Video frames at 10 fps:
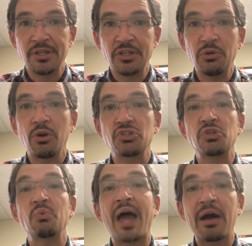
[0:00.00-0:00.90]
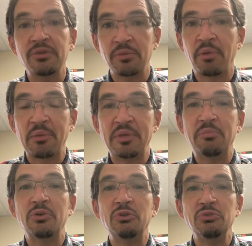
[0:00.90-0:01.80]
You are surrounded by
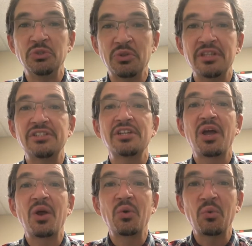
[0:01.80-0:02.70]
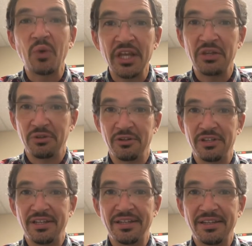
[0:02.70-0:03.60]
people who do this
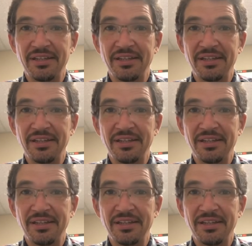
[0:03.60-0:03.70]
regularly.